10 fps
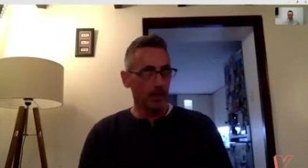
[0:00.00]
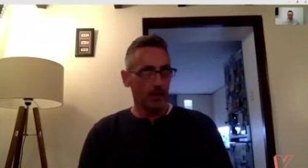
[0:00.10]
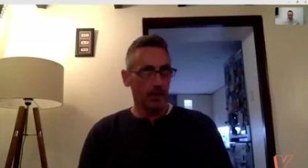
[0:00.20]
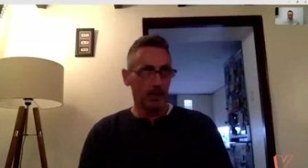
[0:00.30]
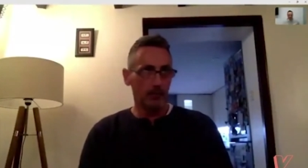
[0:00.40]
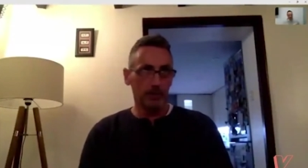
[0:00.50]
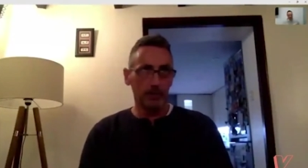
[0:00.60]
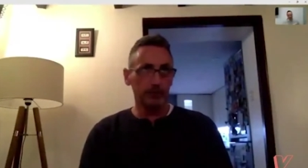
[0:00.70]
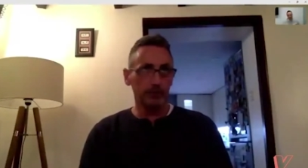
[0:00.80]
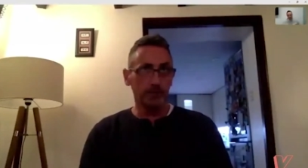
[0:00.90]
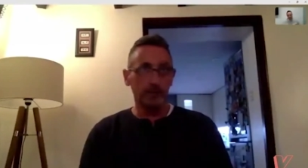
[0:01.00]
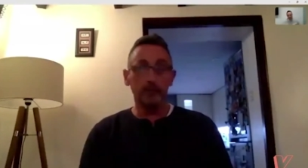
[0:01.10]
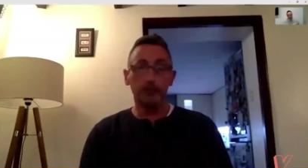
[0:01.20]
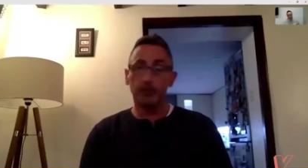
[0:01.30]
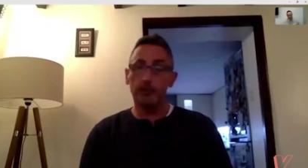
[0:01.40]
Um, but ultimately,
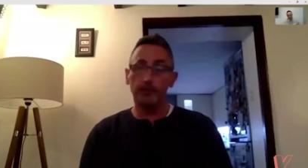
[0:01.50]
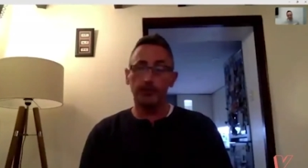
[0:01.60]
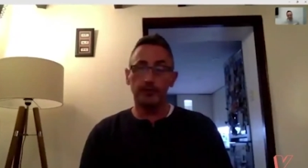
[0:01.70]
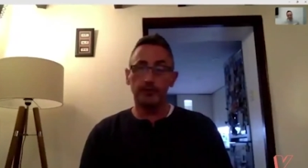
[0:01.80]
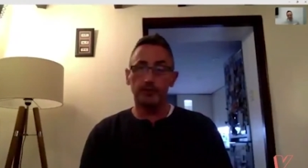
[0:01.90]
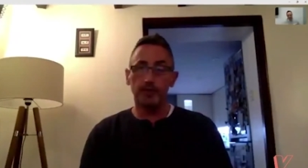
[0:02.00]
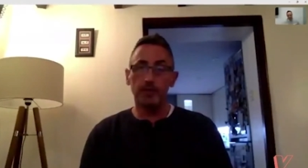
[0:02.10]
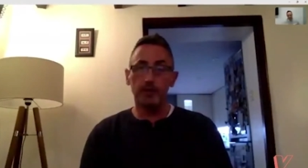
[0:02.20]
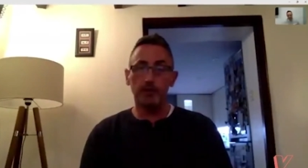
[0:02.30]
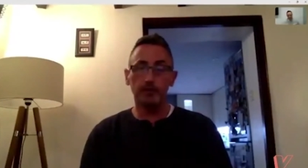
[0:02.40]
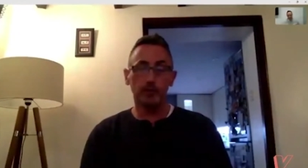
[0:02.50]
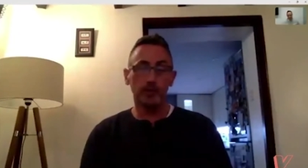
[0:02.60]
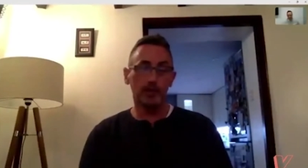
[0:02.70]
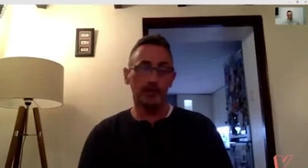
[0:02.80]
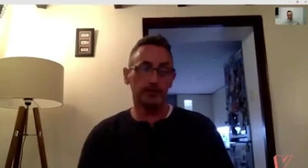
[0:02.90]
there've got to be those those KPIs as
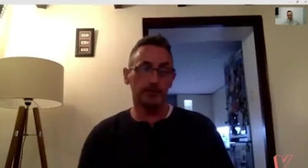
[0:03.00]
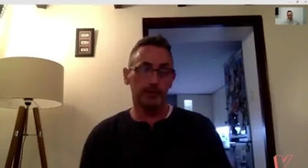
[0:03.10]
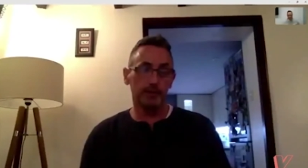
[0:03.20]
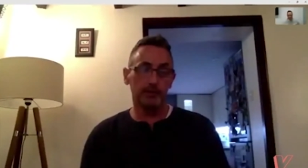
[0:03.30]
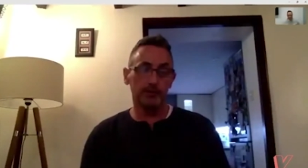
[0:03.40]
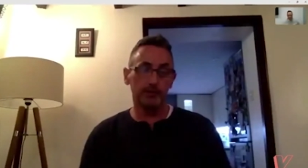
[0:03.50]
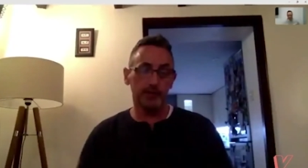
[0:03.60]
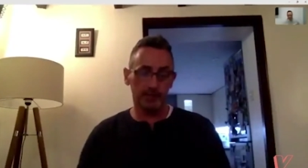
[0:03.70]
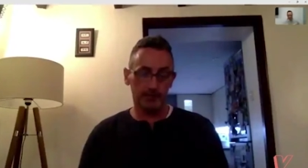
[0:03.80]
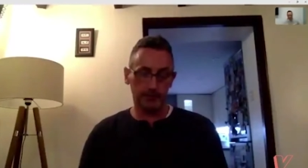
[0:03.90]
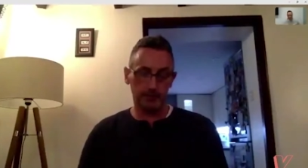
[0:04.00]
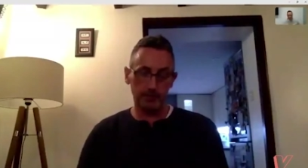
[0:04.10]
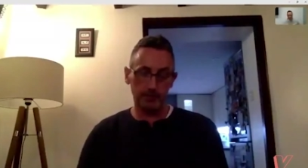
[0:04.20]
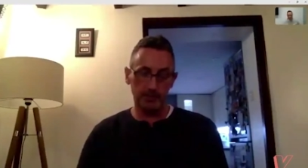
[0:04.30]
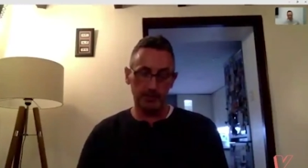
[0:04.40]
well. And I said earlier, you know, there has to
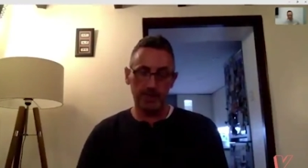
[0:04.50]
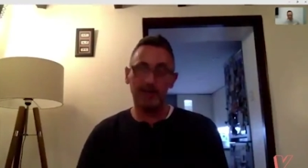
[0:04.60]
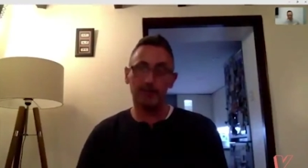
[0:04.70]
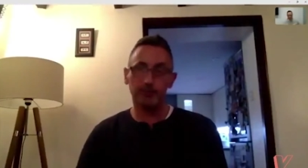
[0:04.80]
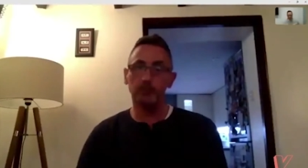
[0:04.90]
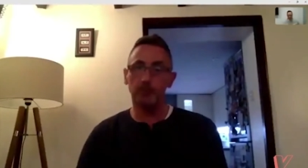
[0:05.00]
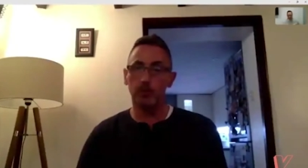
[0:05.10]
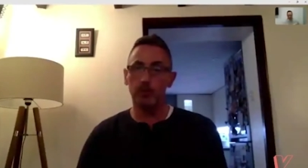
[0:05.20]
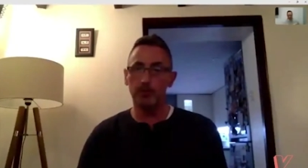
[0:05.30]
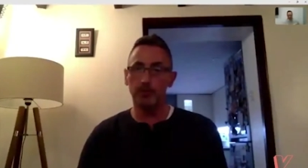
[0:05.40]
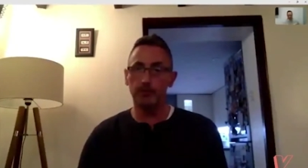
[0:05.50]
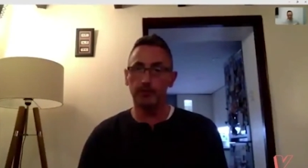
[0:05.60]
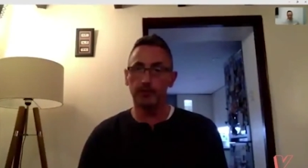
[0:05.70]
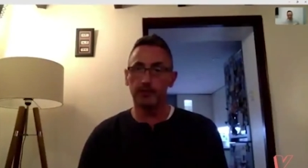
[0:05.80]
be there has to be some way of measuring.